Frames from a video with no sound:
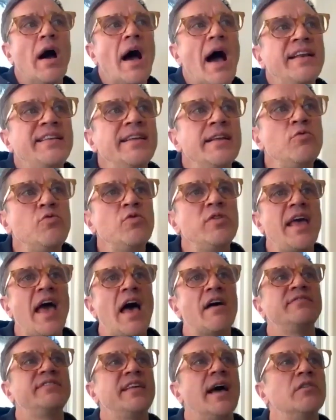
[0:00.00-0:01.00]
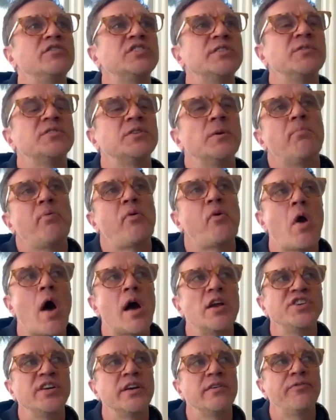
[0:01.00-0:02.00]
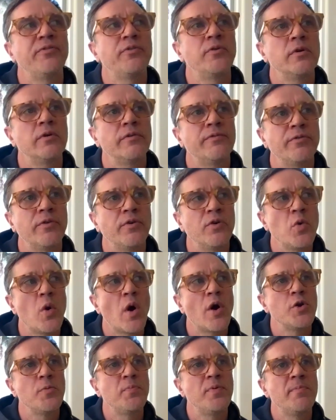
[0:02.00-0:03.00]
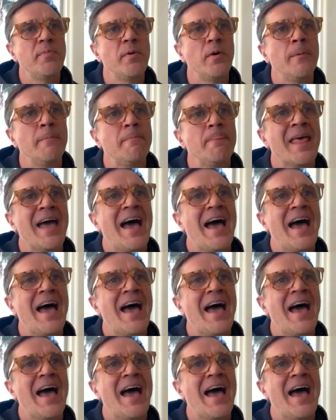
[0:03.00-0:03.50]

didn't really have doubts about the project for Who Are You People.